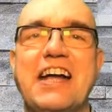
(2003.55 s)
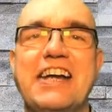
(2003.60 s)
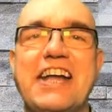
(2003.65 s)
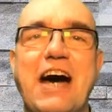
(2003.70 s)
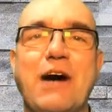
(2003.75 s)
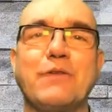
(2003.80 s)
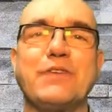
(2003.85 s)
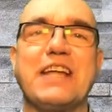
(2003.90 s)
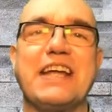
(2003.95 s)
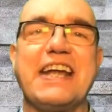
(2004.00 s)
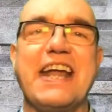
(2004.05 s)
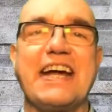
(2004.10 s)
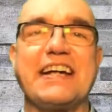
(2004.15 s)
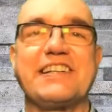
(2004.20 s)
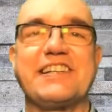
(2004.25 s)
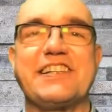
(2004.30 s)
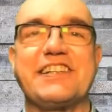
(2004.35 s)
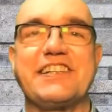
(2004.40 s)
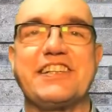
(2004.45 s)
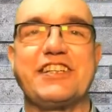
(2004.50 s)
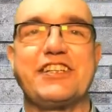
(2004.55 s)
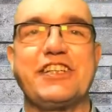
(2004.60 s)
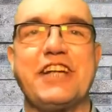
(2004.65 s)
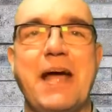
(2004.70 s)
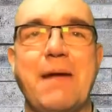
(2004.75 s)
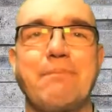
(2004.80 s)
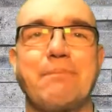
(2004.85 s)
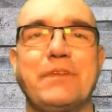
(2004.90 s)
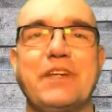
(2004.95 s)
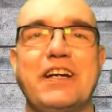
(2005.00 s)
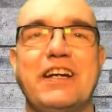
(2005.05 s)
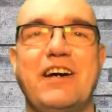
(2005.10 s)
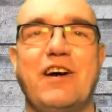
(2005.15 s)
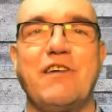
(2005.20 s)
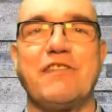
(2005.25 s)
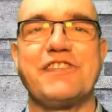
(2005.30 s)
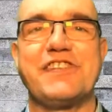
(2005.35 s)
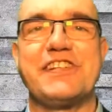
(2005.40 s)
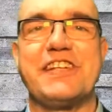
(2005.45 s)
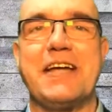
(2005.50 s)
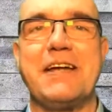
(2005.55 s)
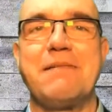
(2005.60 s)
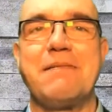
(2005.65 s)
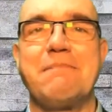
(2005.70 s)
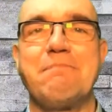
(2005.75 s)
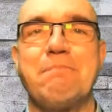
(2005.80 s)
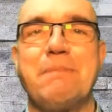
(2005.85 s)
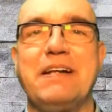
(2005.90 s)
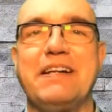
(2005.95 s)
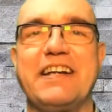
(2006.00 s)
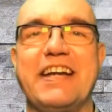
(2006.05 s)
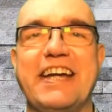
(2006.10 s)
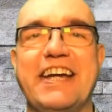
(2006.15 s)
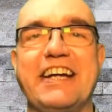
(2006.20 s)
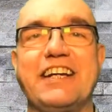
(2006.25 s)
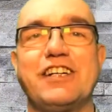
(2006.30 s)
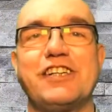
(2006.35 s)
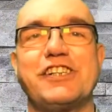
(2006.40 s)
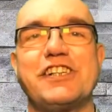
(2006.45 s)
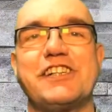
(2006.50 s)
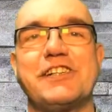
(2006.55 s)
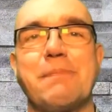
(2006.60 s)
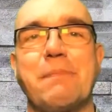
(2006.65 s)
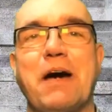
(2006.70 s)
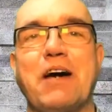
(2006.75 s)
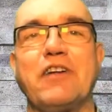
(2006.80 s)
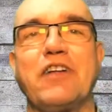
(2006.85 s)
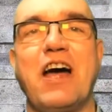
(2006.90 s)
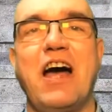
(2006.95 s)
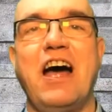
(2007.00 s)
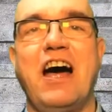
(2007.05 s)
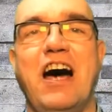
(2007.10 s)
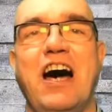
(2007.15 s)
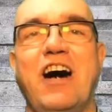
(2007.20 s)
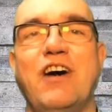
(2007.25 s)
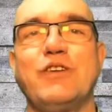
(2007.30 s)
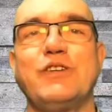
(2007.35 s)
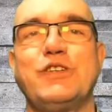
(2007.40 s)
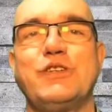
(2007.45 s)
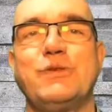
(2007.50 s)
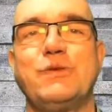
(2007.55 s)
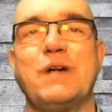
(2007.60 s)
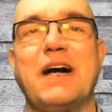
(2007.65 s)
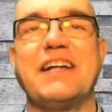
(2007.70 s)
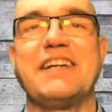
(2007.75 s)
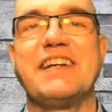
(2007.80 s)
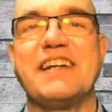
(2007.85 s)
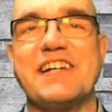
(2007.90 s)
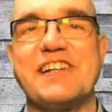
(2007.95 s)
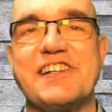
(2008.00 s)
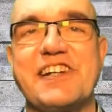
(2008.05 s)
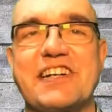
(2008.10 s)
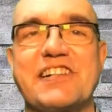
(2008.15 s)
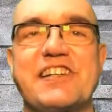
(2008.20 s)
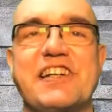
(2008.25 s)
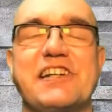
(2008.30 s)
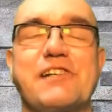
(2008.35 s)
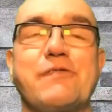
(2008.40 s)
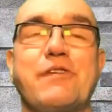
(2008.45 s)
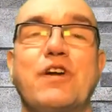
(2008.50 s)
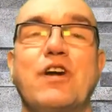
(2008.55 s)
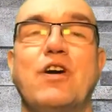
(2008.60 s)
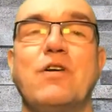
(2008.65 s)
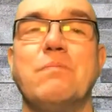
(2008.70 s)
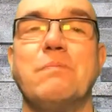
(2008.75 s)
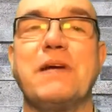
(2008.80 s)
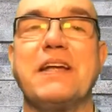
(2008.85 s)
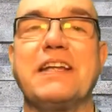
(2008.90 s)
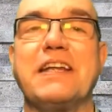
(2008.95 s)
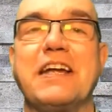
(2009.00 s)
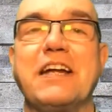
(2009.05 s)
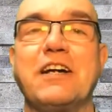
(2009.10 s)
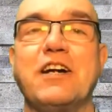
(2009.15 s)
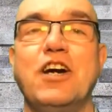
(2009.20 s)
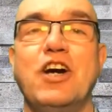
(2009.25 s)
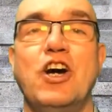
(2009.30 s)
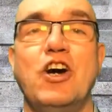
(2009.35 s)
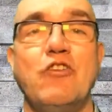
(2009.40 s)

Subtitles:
Now the next chapter of SEN Builder English is about how to run a successful home meeting.